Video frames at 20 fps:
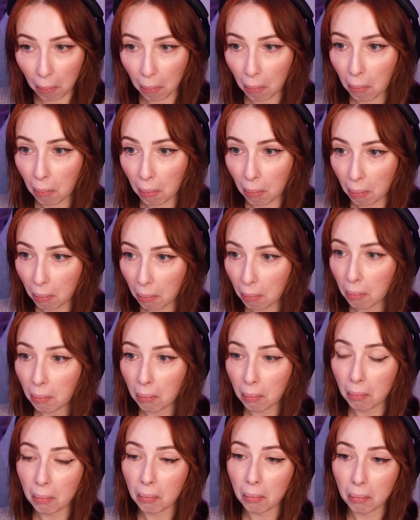My personal
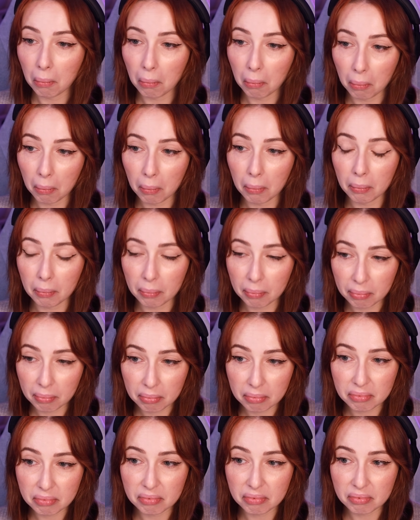favorite is the
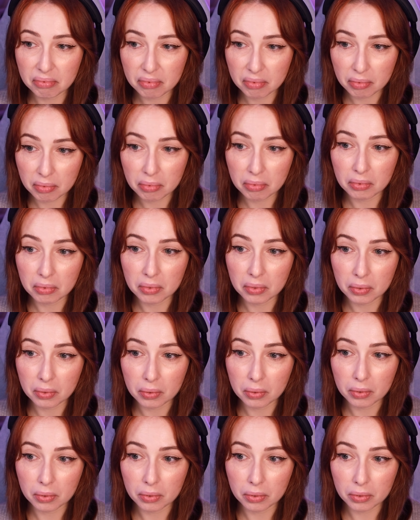garden burger with
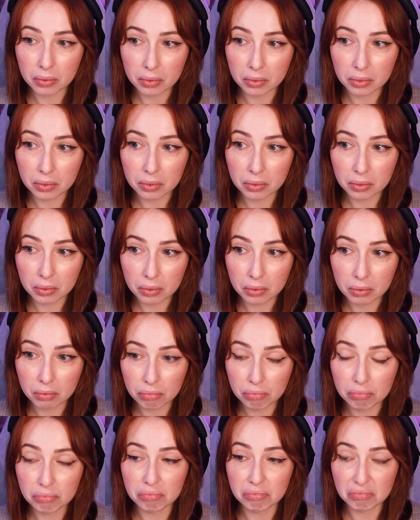the yoli sauce and
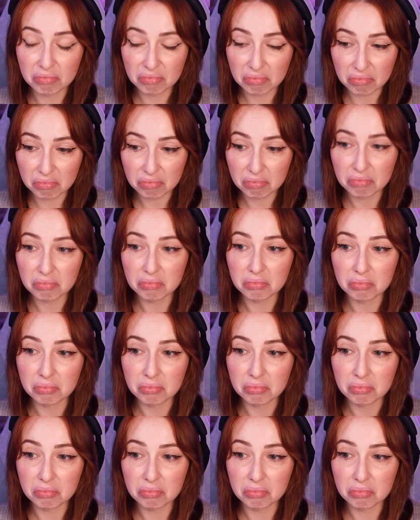Swiss.